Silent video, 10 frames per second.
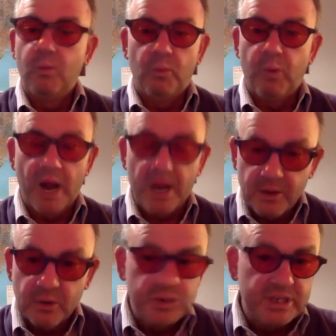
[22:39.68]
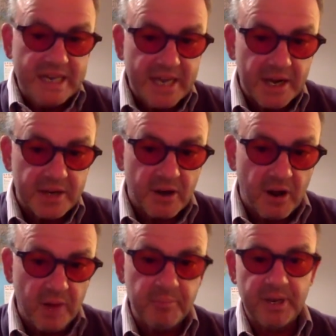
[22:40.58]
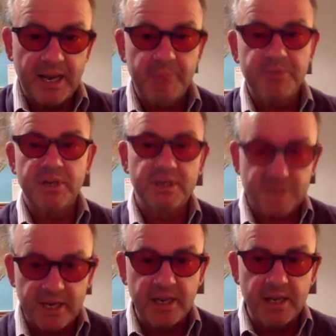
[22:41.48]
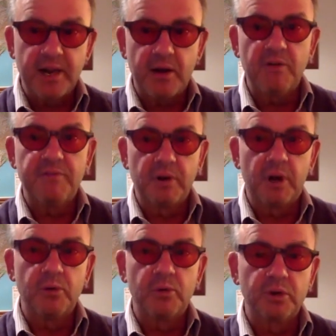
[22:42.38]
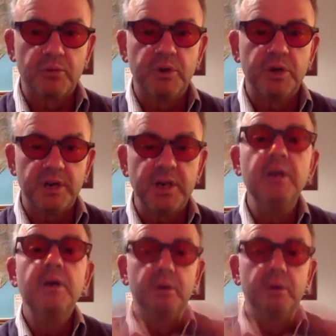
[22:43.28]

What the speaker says: One good deed at a time, perhaps, and taking care of your local community,